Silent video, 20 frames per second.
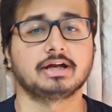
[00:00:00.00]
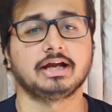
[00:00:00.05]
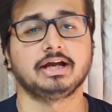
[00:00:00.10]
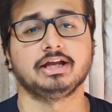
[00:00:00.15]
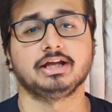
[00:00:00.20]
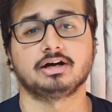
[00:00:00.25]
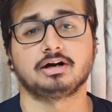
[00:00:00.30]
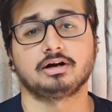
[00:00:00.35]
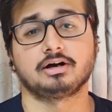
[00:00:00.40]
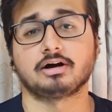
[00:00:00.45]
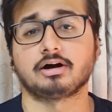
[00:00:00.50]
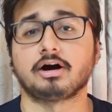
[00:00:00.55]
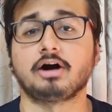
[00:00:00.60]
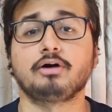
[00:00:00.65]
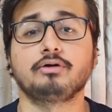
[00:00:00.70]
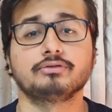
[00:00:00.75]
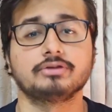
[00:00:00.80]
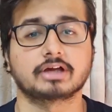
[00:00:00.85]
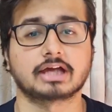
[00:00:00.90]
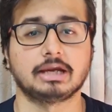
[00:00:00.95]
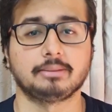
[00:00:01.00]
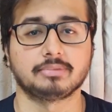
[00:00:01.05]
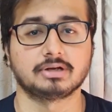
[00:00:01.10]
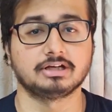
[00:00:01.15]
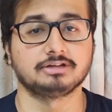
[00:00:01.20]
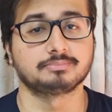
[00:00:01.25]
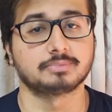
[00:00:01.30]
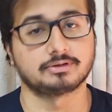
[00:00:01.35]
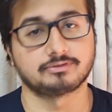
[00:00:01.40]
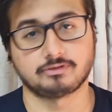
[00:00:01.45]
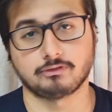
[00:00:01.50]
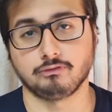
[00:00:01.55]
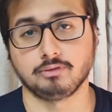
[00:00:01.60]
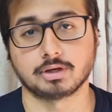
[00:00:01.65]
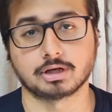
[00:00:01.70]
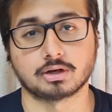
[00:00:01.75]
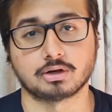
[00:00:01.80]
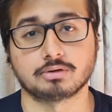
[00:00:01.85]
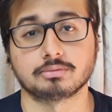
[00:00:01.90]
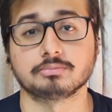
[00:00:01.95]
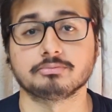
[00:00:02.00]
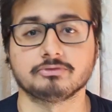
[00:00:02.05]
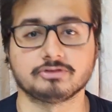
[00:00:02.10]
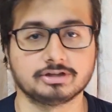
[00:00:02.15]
idea how the camera is performing now